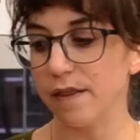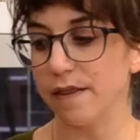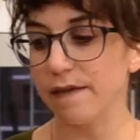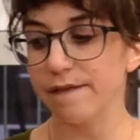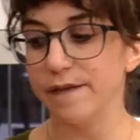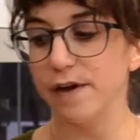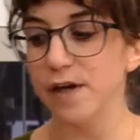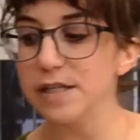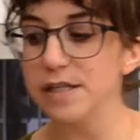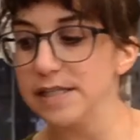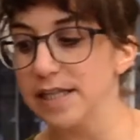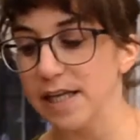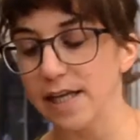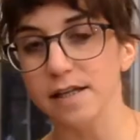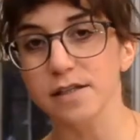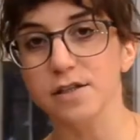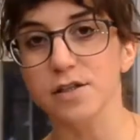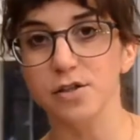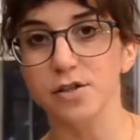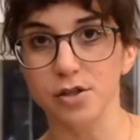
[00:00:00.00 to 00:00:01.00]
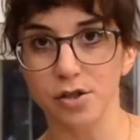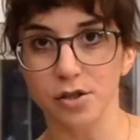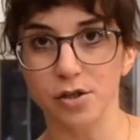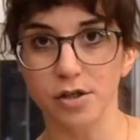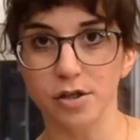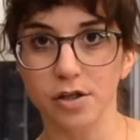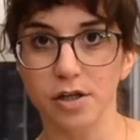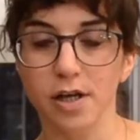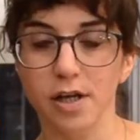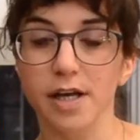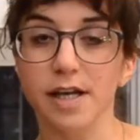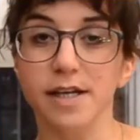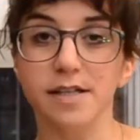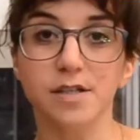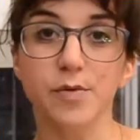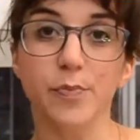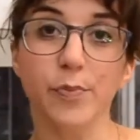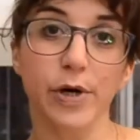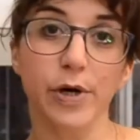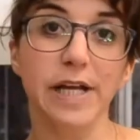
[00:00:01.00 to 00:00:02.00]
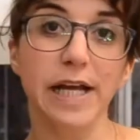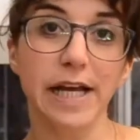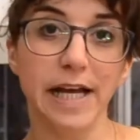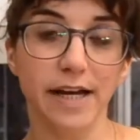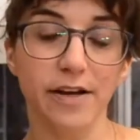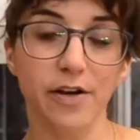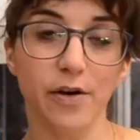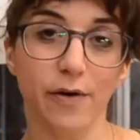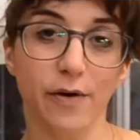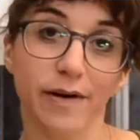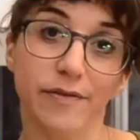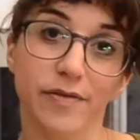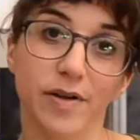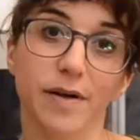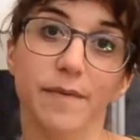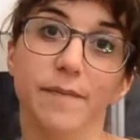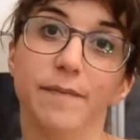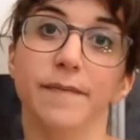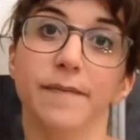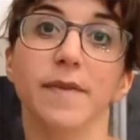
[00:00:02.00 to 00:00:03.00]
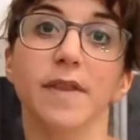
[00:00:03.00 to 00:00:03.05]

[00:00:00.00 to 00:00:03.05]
The first thing to do is to preheat your oven.